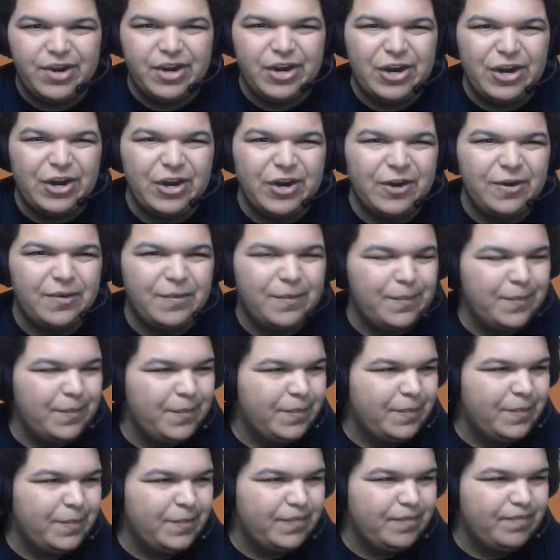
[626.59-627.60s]
where
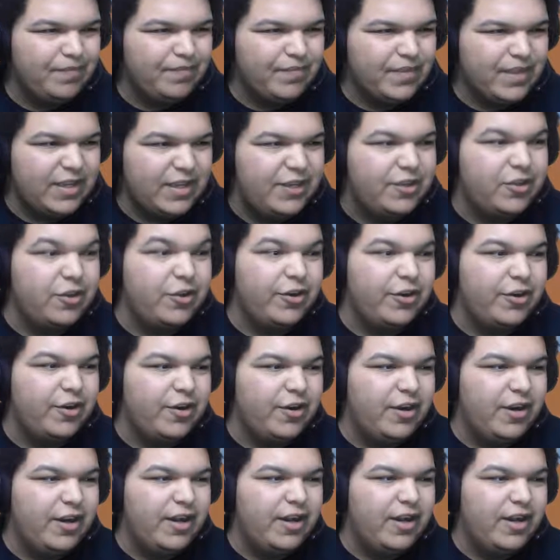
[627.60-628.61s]

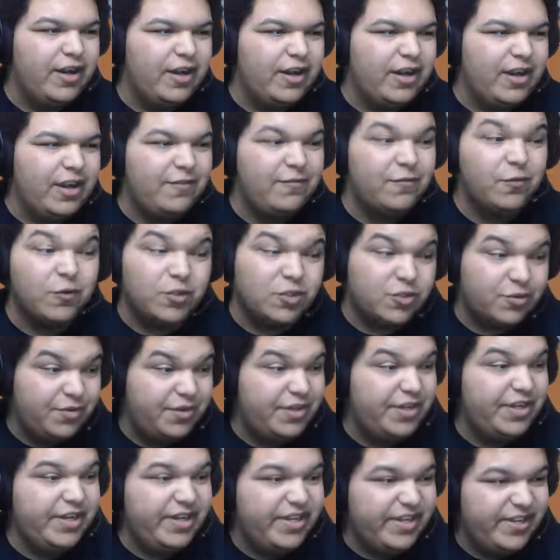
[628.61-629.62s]
either I full
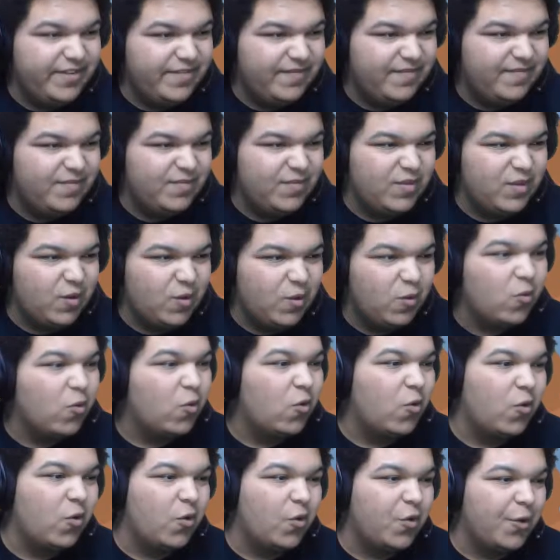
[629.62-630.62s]
screened
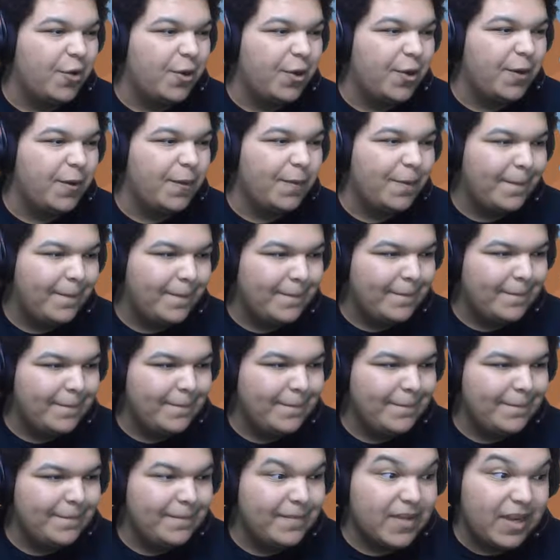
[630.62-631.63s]
or
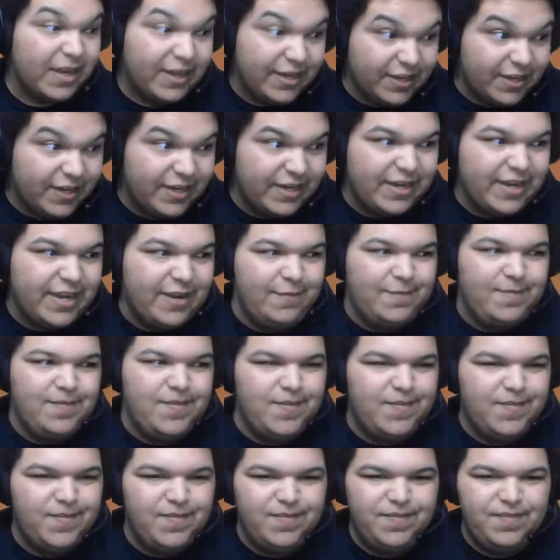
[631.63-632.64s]
I cut it out.
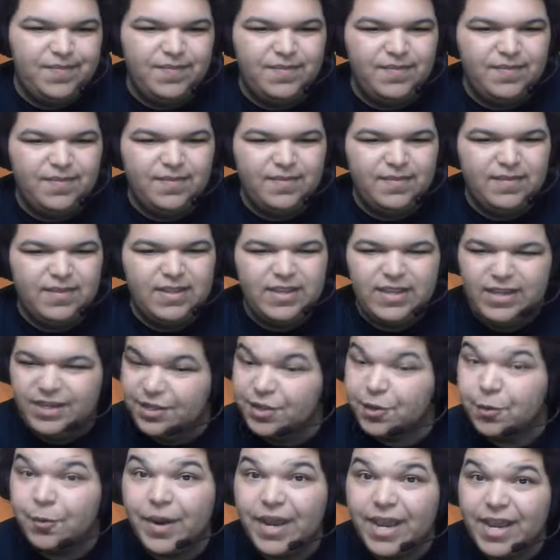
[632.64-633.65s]

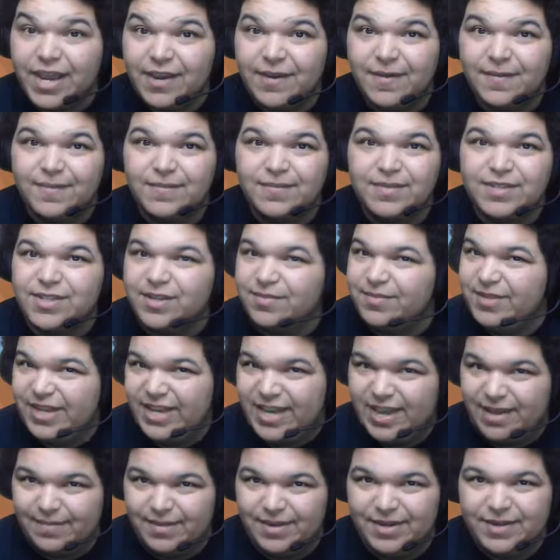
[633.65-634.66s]
Either way,
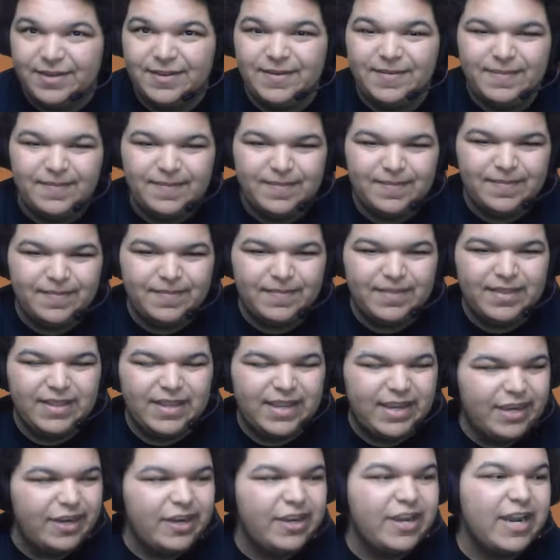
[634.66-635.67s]
something happened.
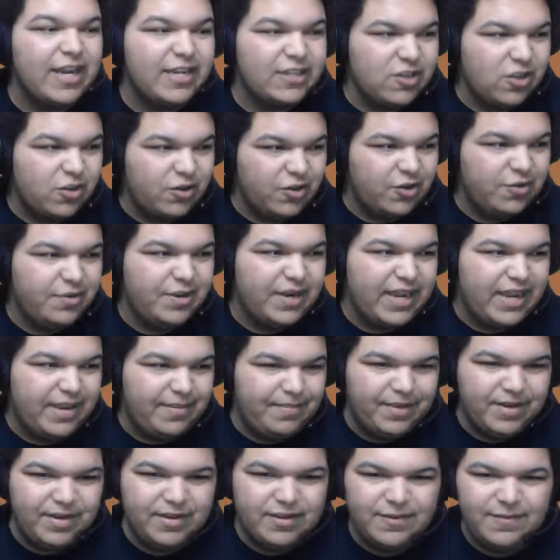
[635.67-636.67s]
And you guys all know it
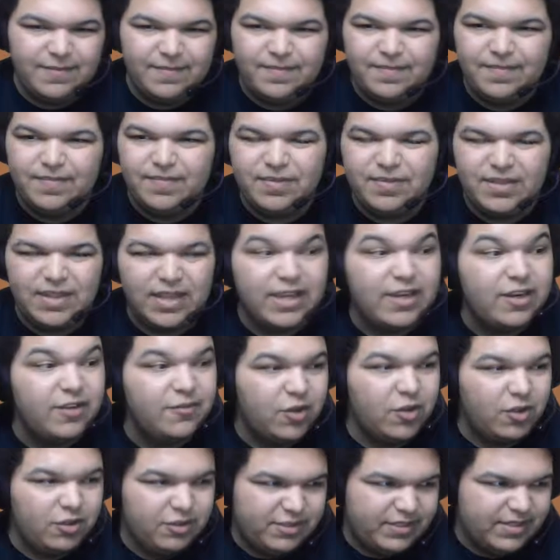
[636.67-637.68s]
happened, and
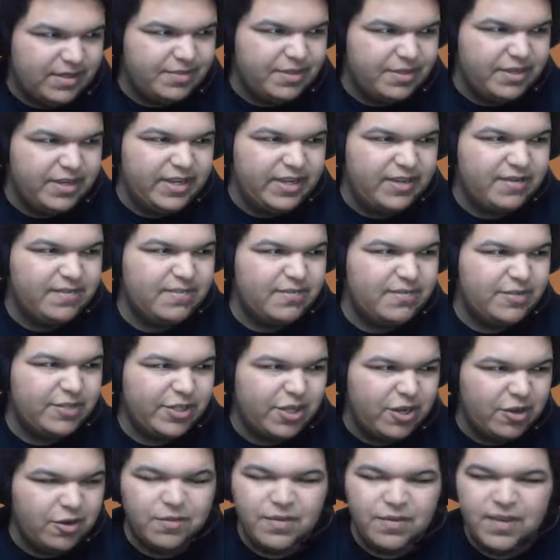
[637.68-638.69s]
you've all accepted it.
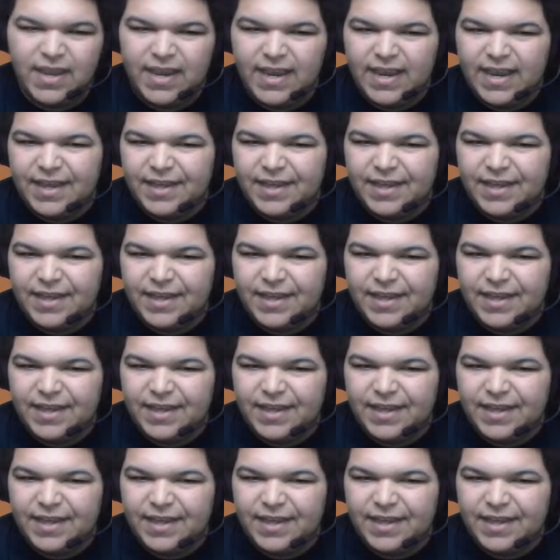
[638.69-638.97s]
So,